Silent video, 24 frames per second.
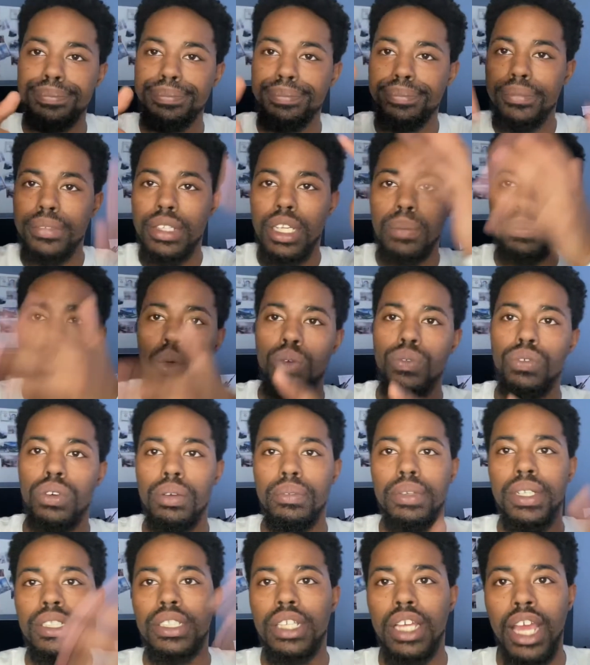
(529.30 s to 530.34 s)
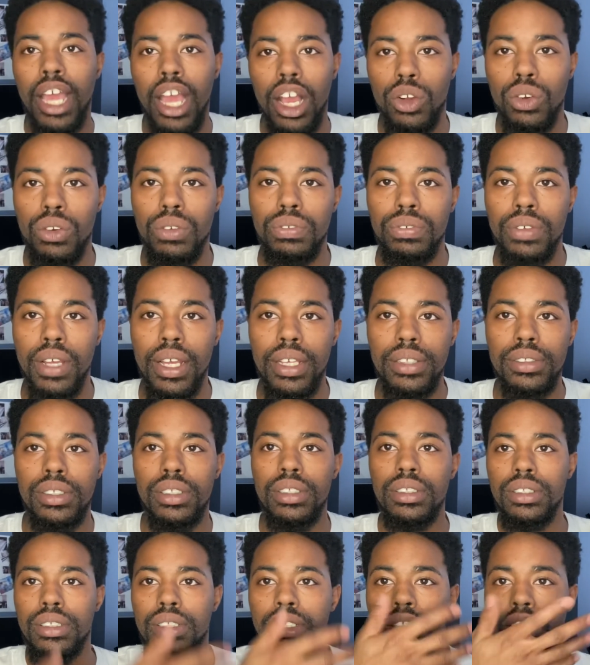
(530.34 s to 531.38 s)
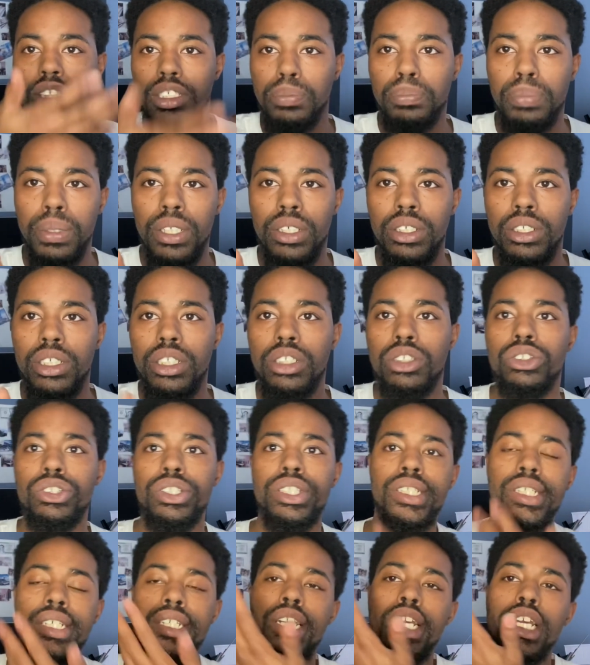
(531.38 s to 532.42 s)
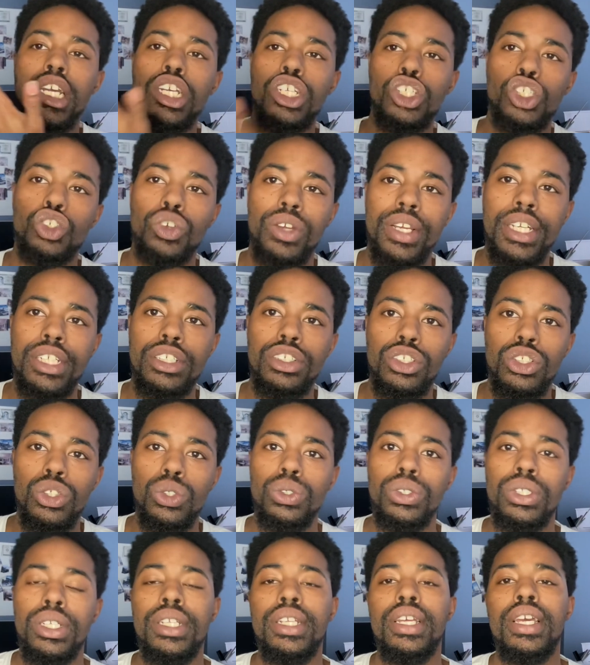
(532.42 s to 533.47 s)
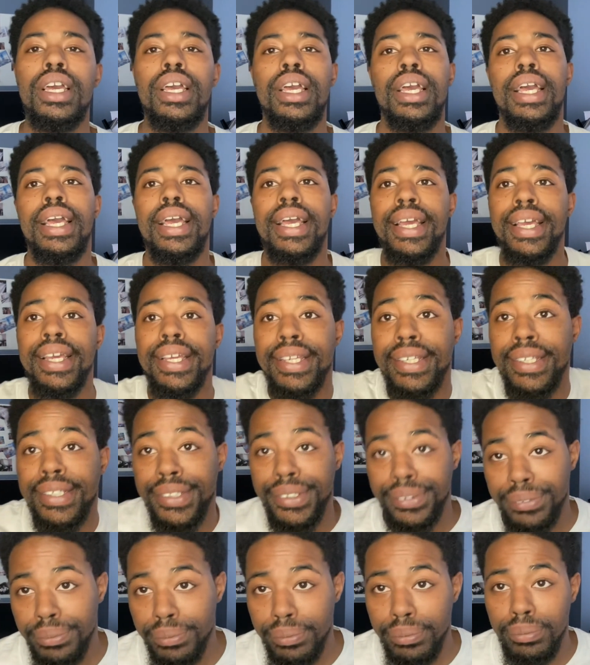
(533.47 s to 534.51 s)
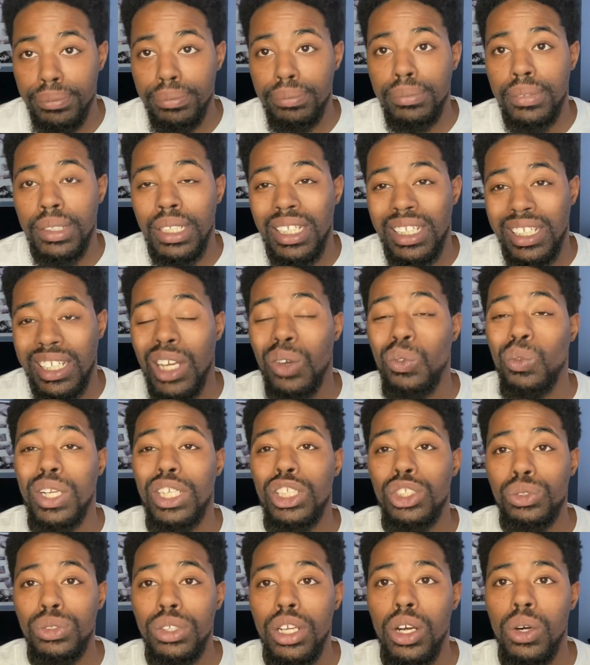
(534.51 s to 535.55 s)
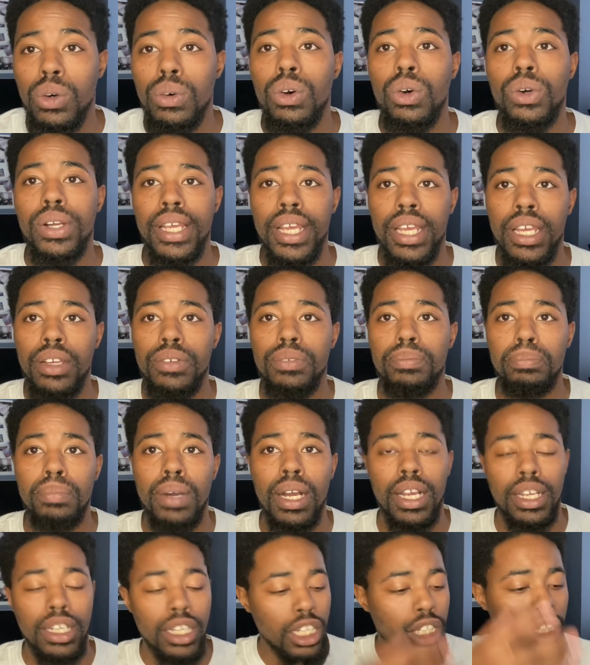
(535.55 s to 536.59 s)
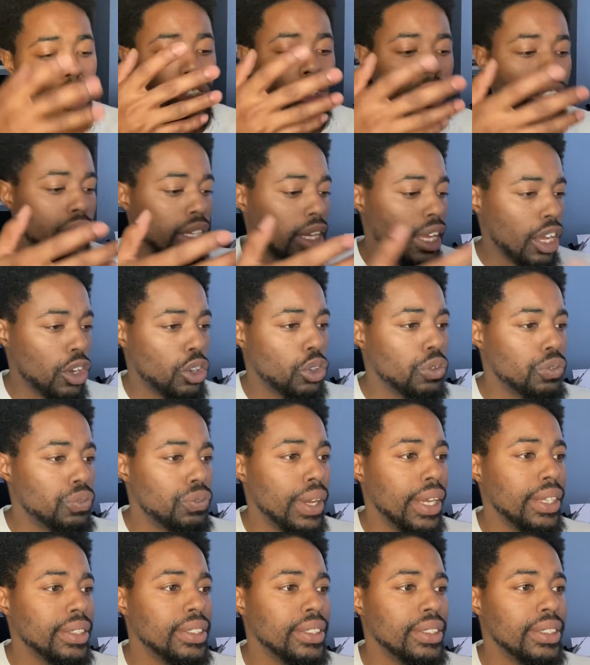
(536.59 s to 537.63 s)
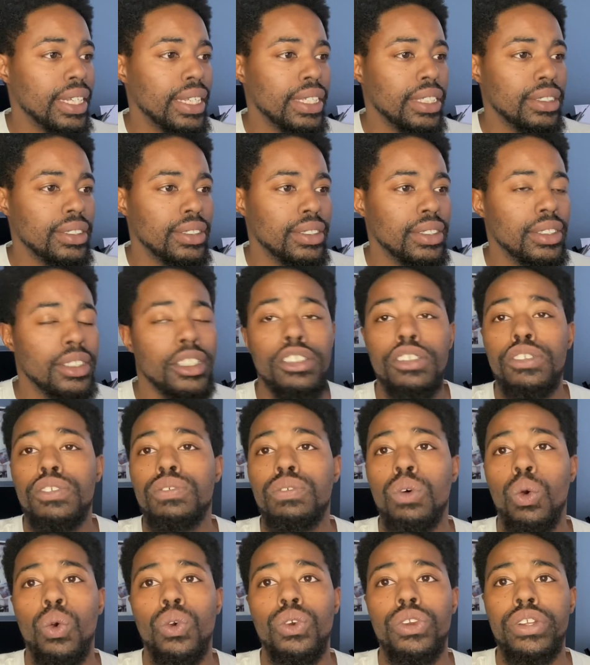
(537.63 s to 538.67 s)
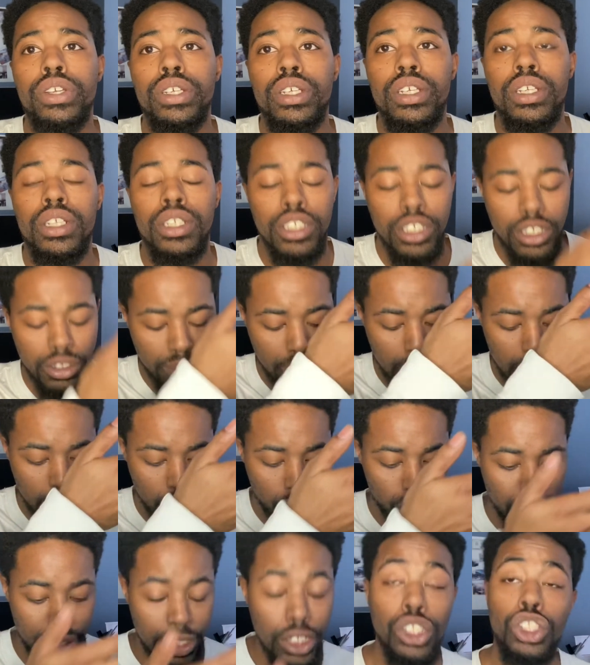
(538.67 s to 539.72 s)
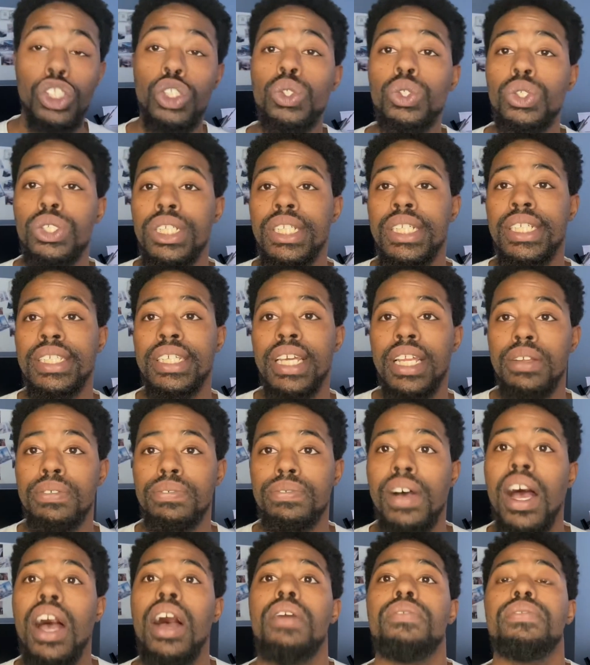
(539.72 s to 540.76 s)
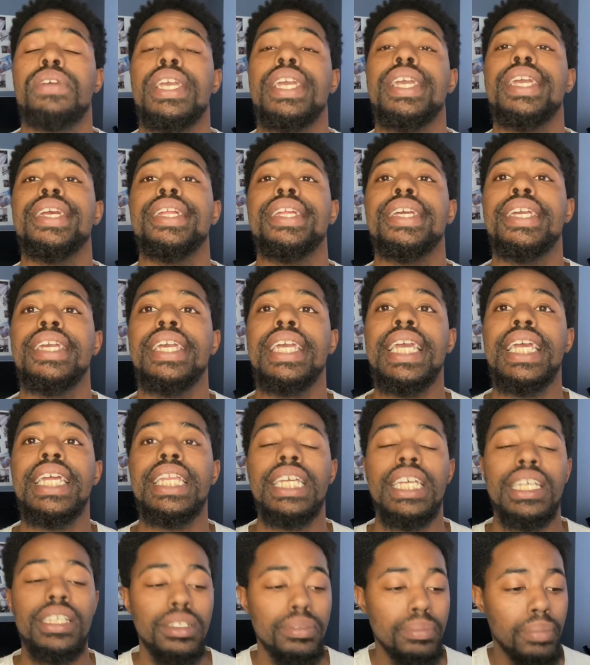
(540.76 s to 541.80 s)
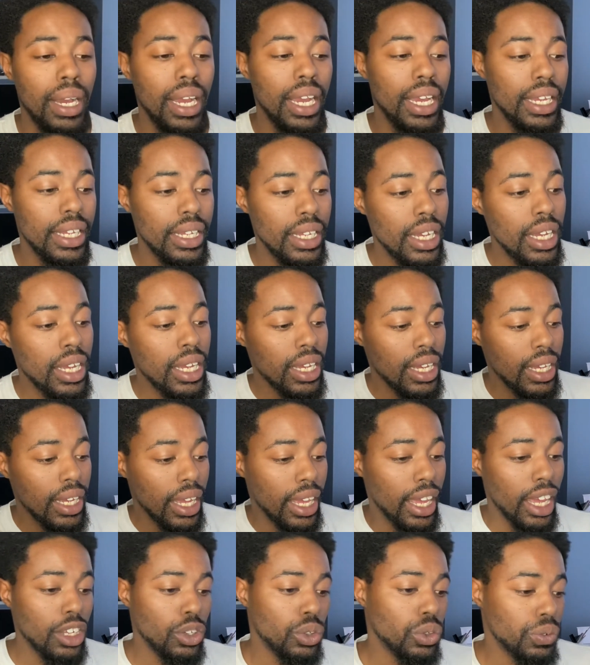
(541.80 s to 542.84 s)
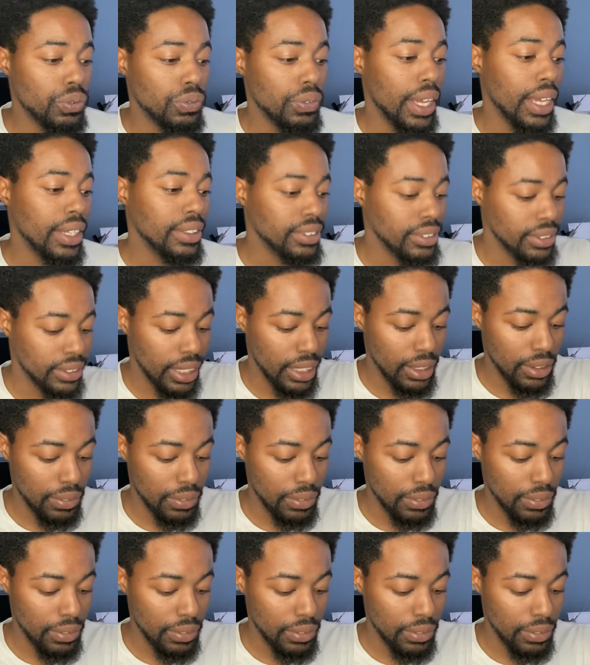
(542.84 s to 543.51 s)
they pull from. Is it Equifax? Is it Experian? Or is it TransUnion? And that way you know, okay, if my Equifax is at a 640, and then my TransUnion is at a 580, and then my Equifax is at a